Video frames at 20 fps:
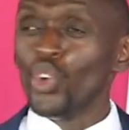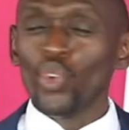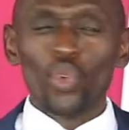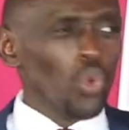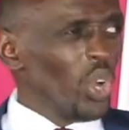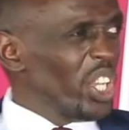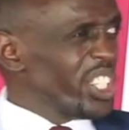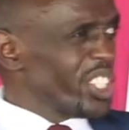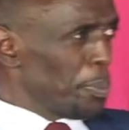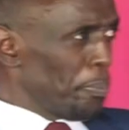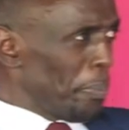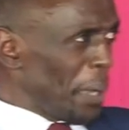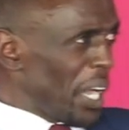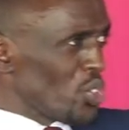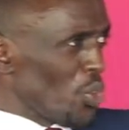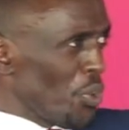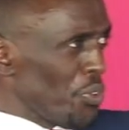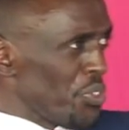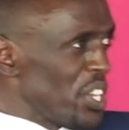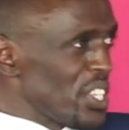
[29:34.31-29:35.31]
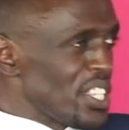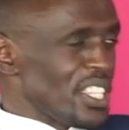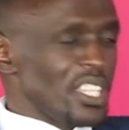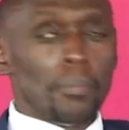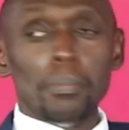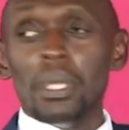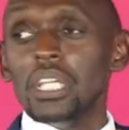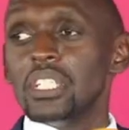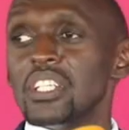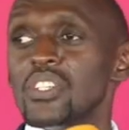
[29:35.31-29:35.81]
Which part of the
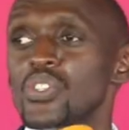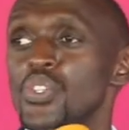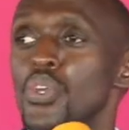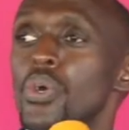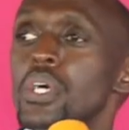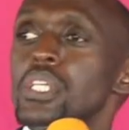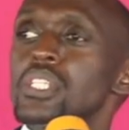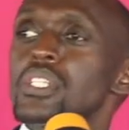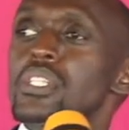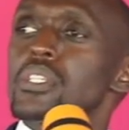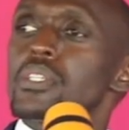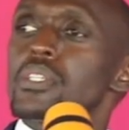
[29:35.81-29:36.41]
cement is yours?